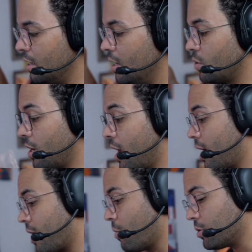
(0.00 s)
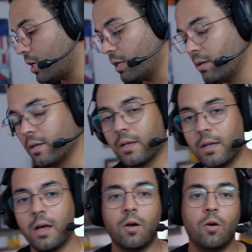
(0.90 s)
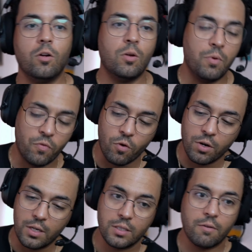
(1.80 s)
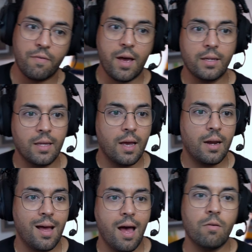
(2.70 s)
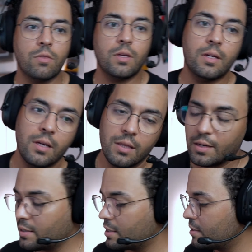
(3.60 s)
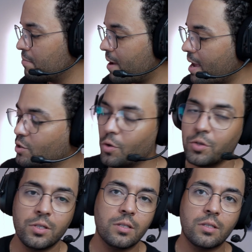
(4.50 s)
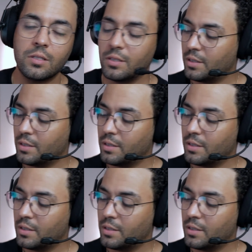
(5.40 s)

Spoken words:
So yeah, like I was saying earlier before, is the fact that I don't think there's bad choices